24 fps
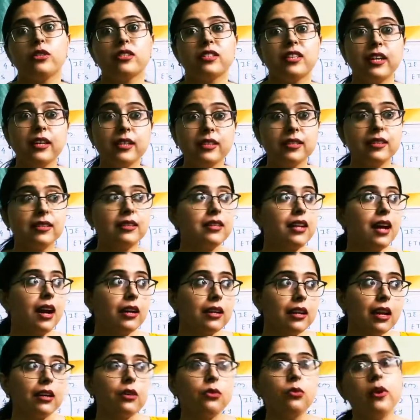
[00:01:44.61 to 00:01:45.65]
sends a
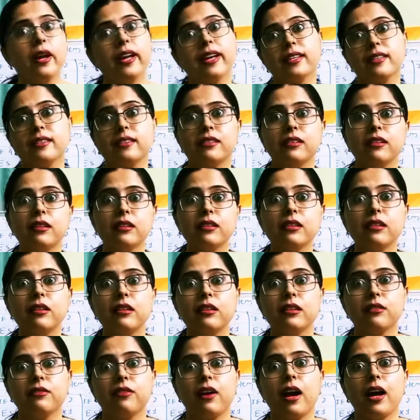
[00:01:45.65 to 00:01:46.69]
data to external
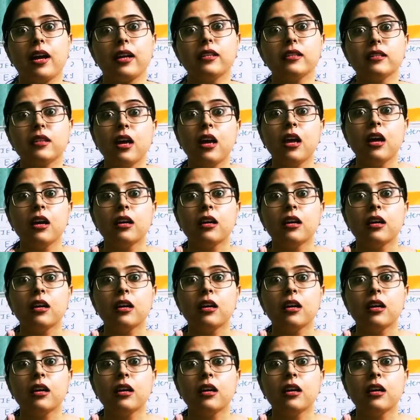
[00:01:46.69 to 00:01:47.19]
device,